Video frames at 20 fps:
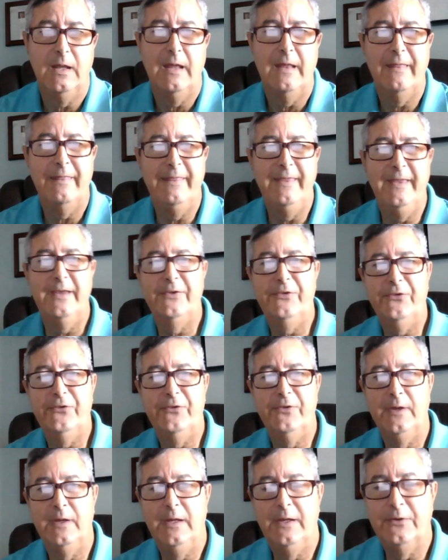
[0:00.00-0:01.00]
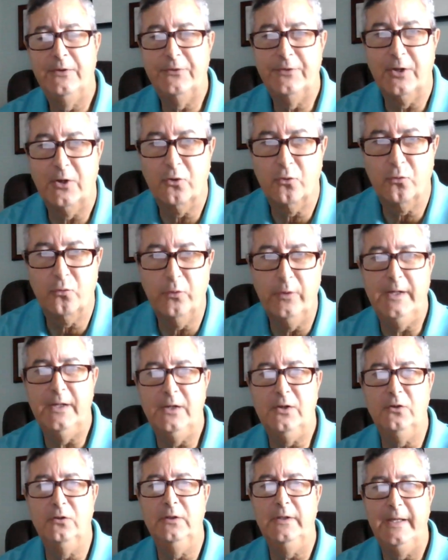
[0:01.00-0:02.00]
This is the
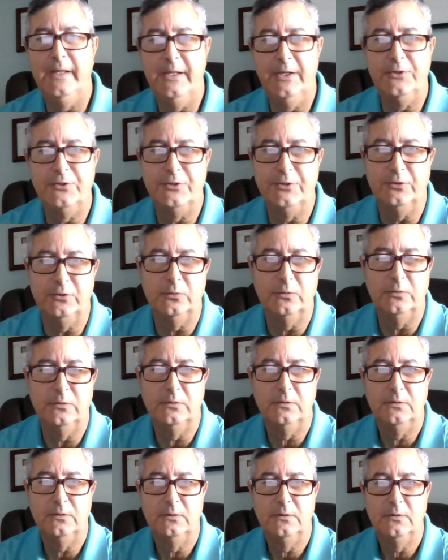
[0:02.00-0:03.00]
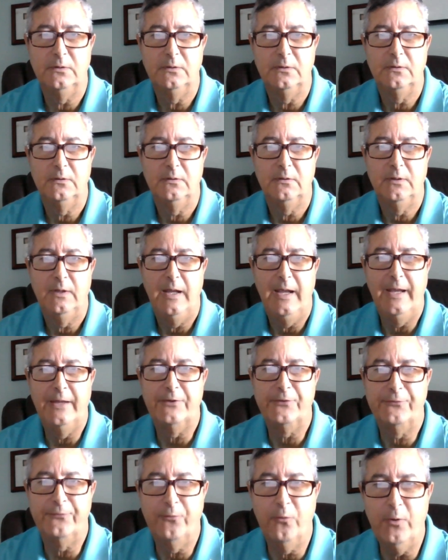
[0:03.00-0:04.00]
critical issue,
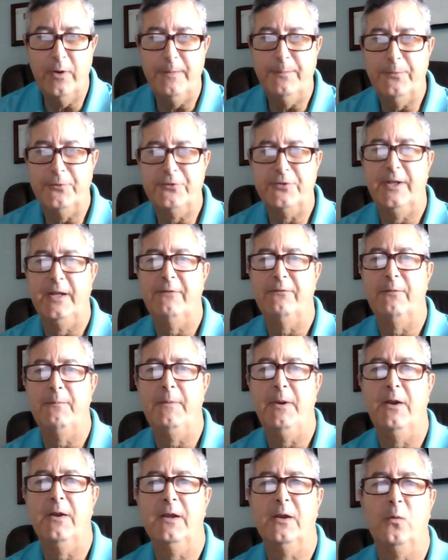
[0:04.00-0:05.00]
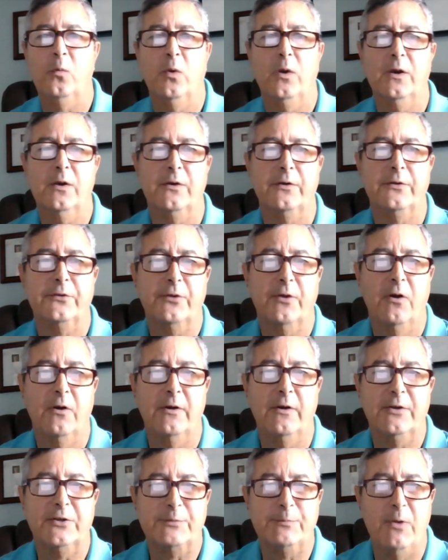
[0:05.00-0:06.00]
as 40% of American workers are
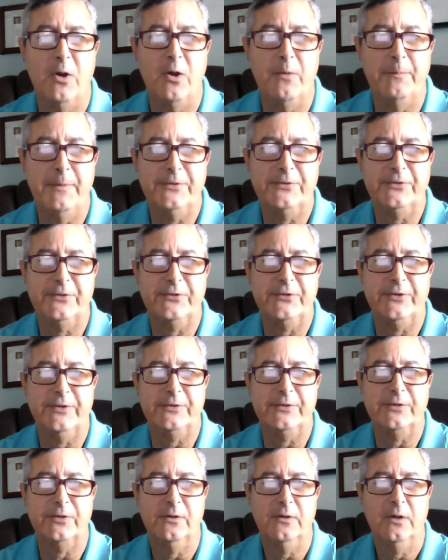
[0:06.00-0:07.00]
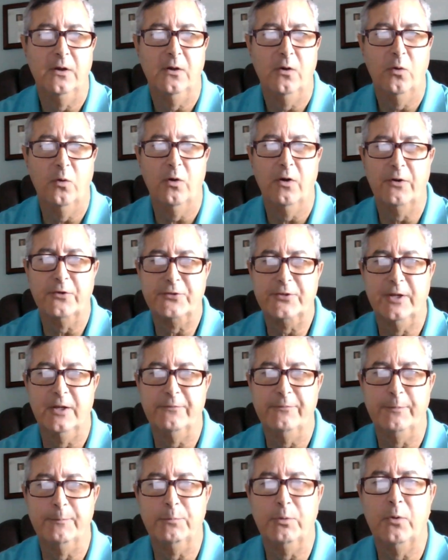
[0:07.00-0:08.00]
in small businesses or are
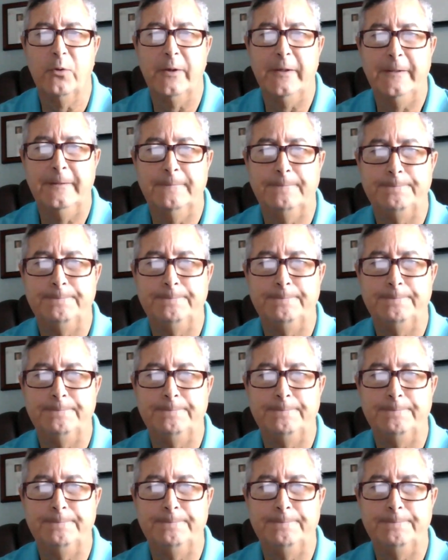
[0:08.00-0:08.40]
self-employed.